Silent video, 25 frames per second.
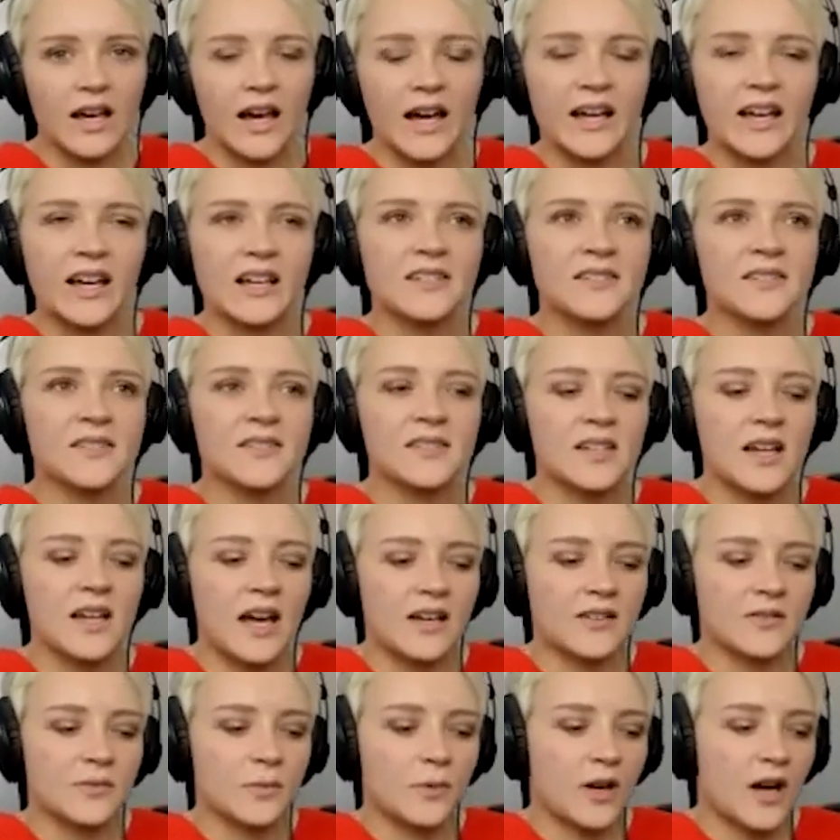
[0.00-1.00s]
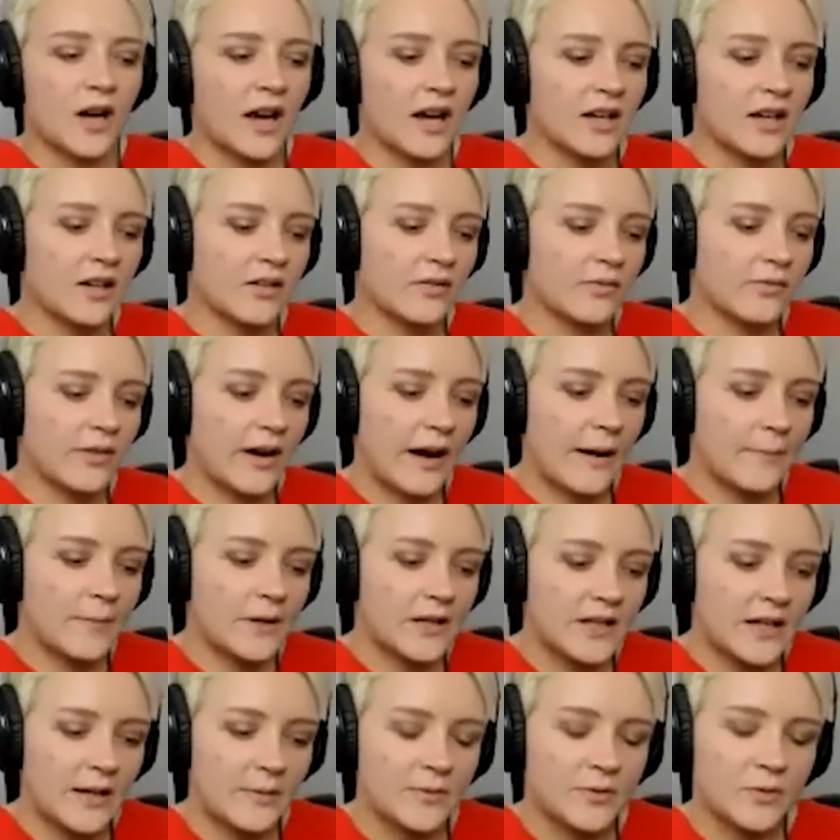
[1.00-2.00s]
I guess as we're kind of
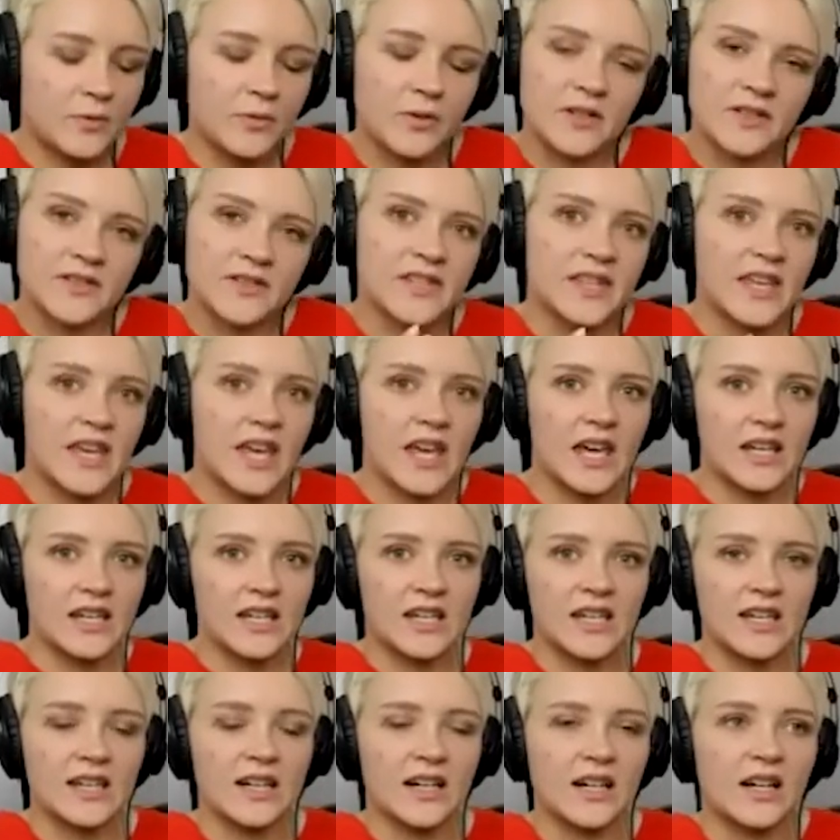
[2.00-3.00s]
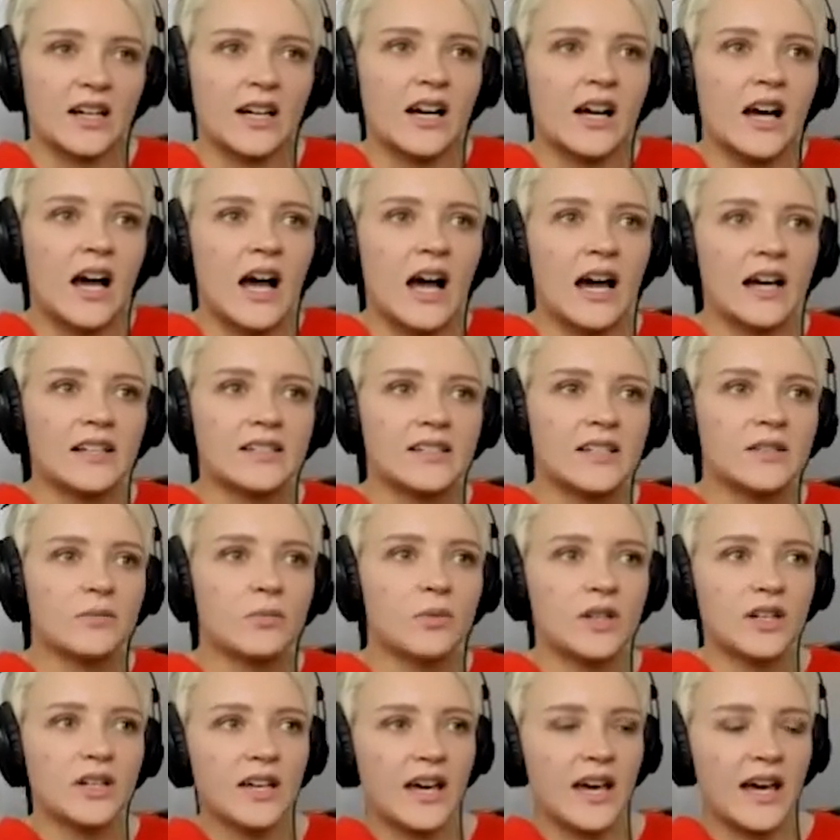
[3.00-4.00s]
wrapping up towards the end here, I did
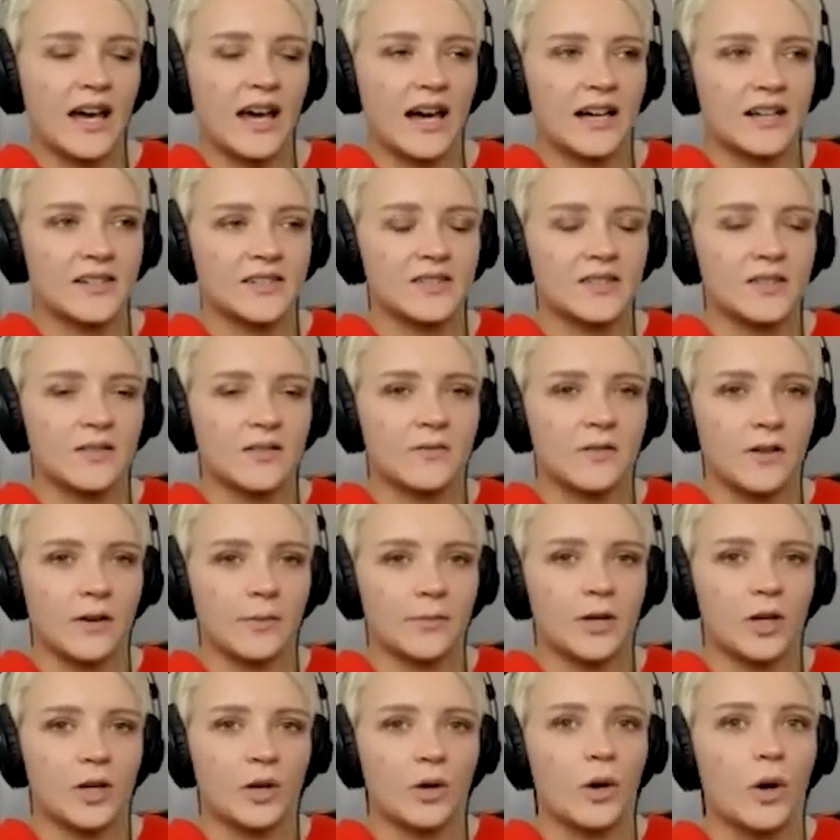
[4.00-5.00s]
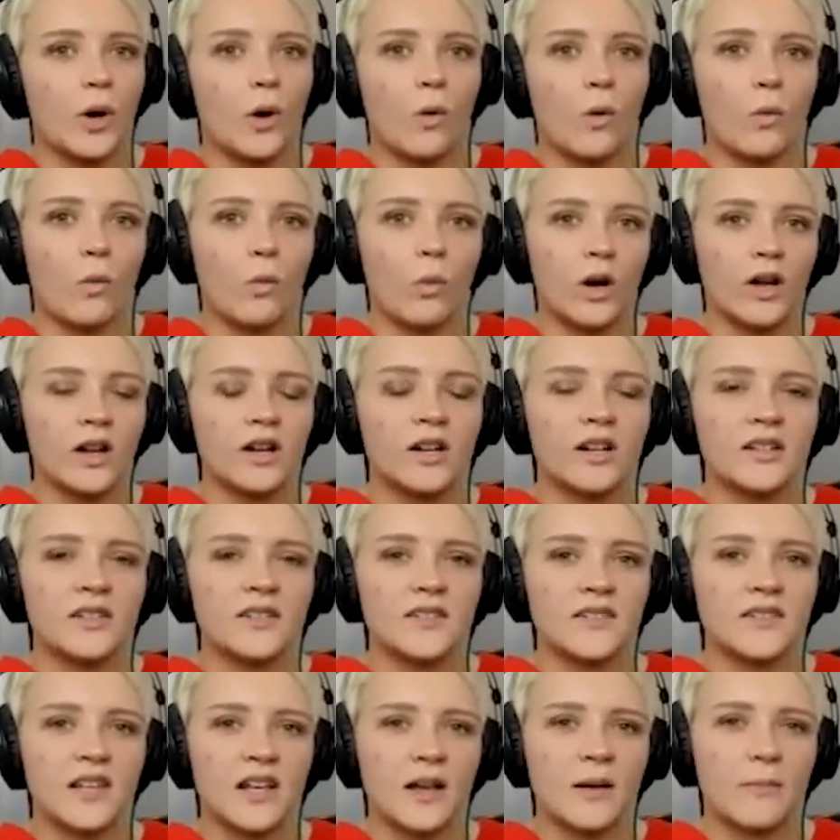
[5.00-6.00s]
want to ask from you, what are
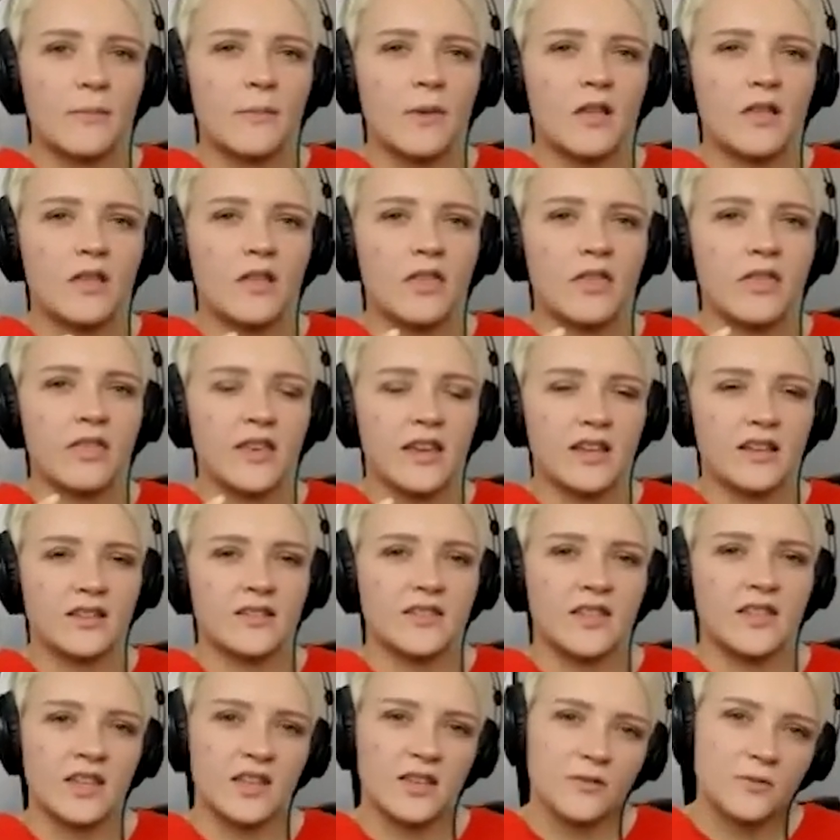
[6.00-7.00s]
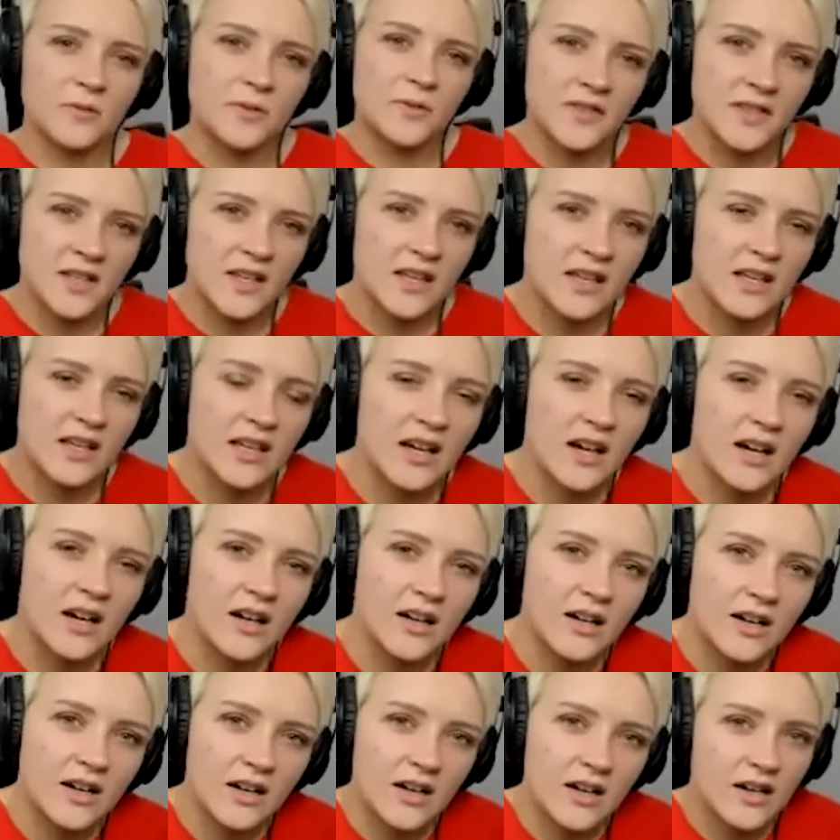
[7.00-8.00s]
some things that you see
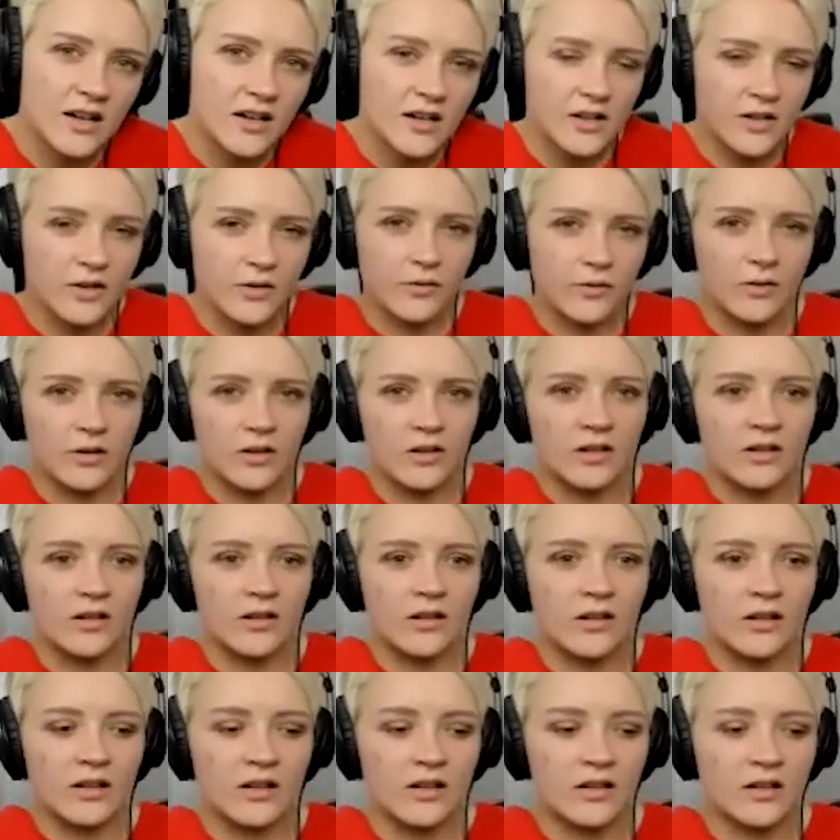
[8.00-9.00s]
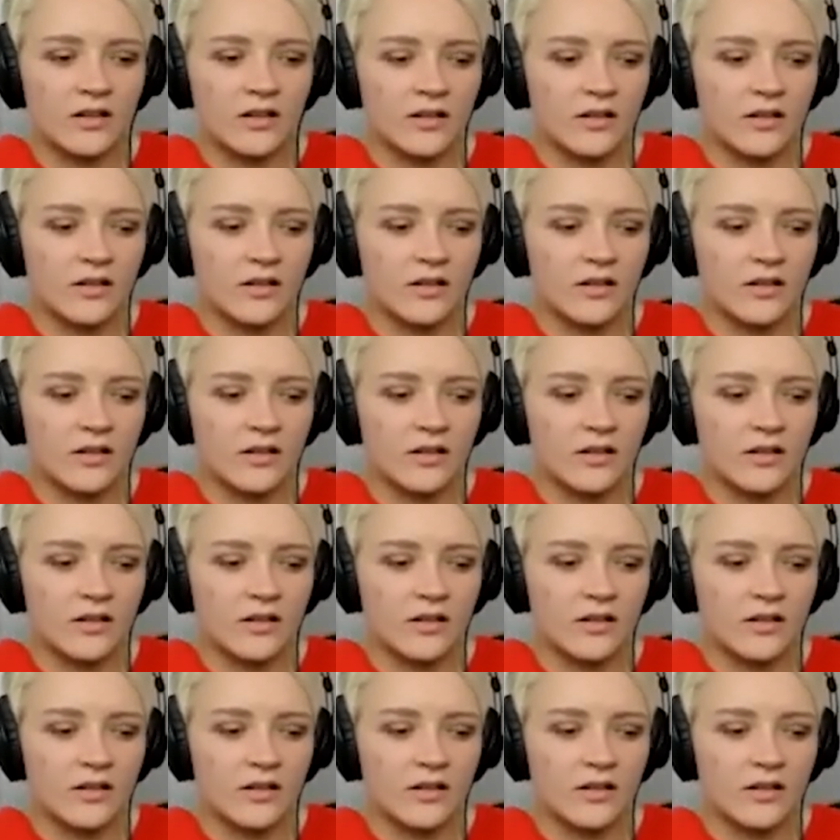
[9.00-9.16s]
your